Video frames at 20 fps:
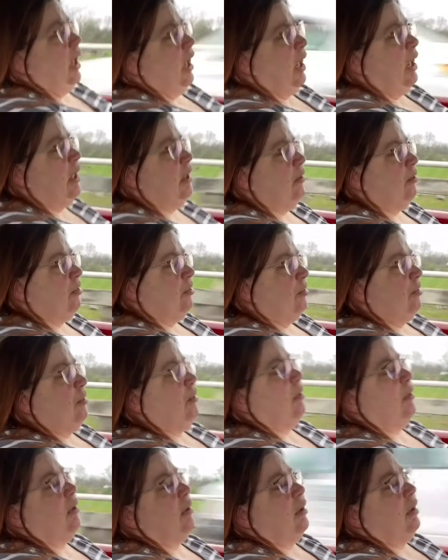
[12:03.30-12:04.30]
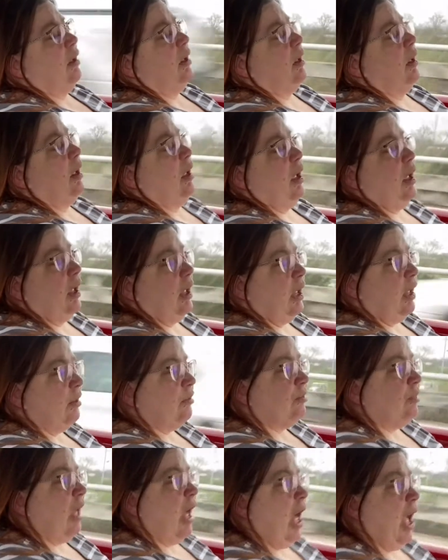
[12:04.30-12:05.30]
it's
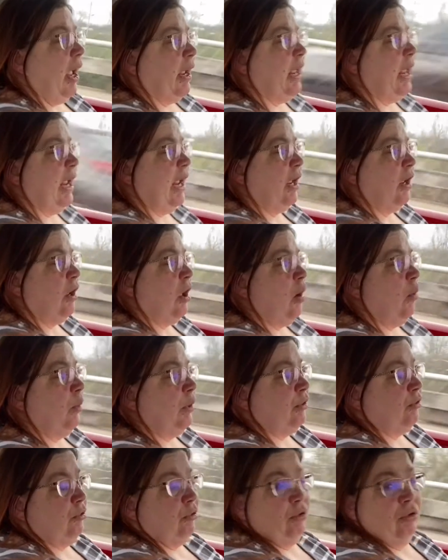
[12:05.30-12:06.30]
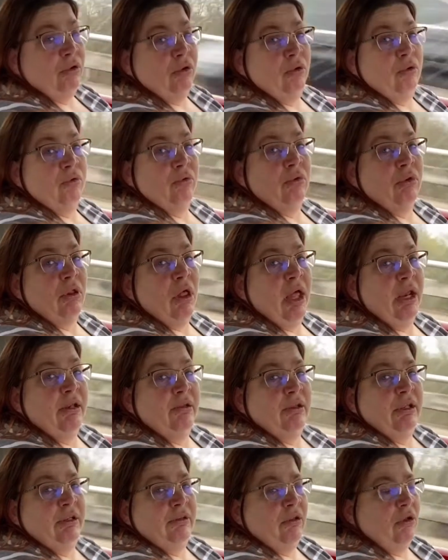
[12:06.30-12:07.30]
I can't go into a lot of
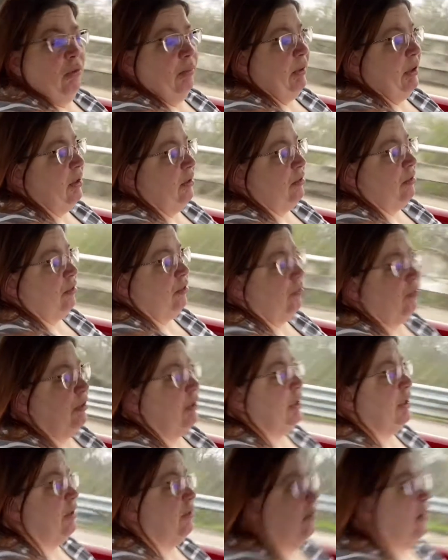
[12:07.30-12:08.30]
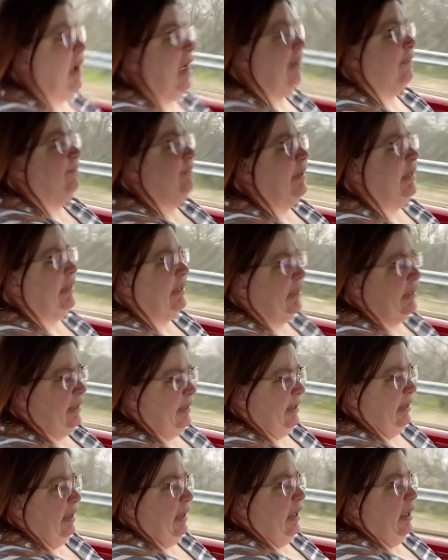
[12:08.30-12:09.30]
detail because it's really graphic,
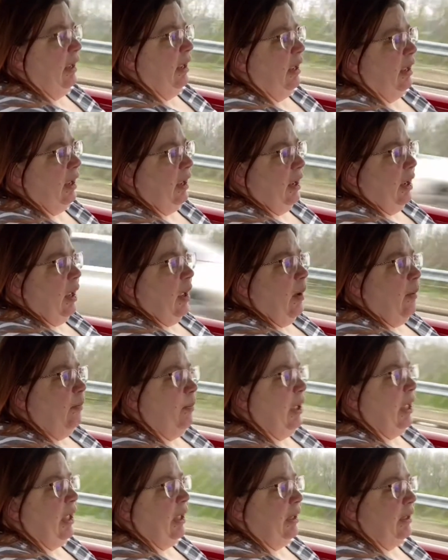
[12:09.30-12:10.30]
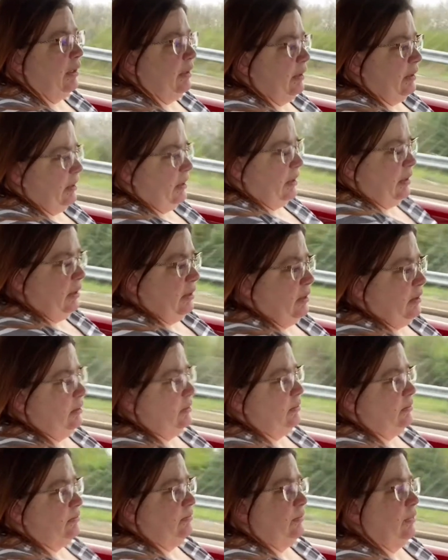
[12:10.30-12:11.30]
but
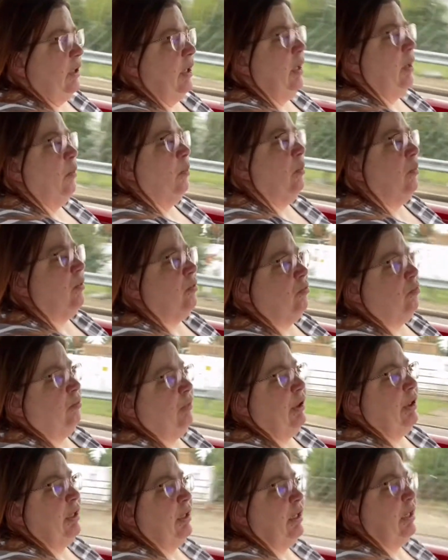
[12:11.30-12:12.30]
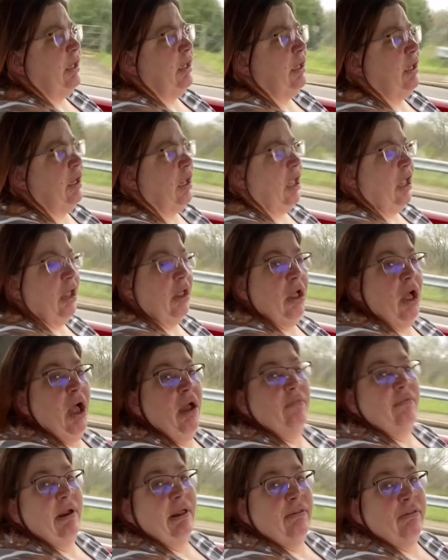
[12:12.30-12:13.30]
it was really,
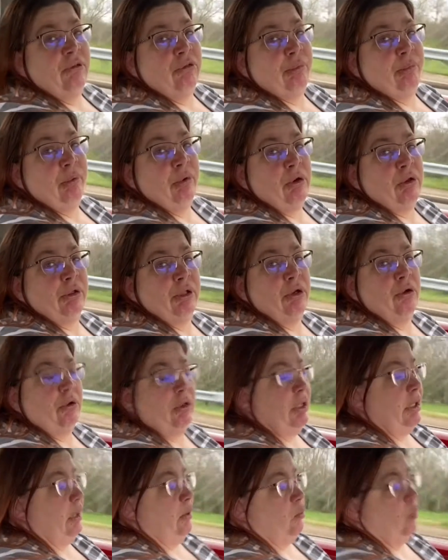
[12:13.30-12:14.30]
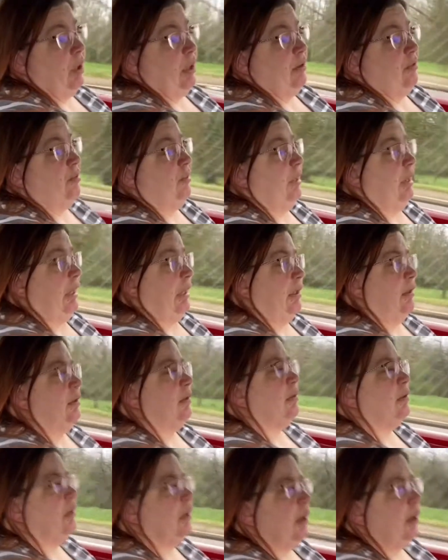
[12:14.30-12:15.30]
I read this book literally in one sitting,
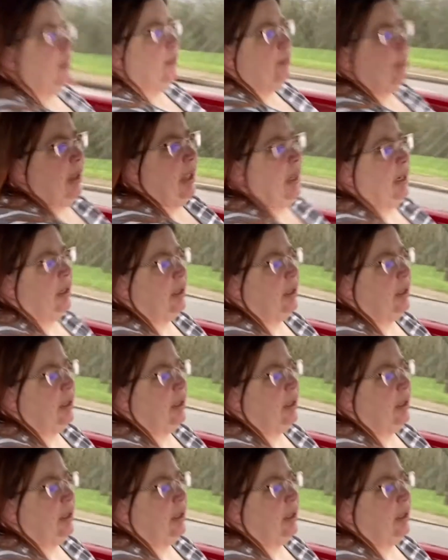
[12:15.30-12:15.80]
but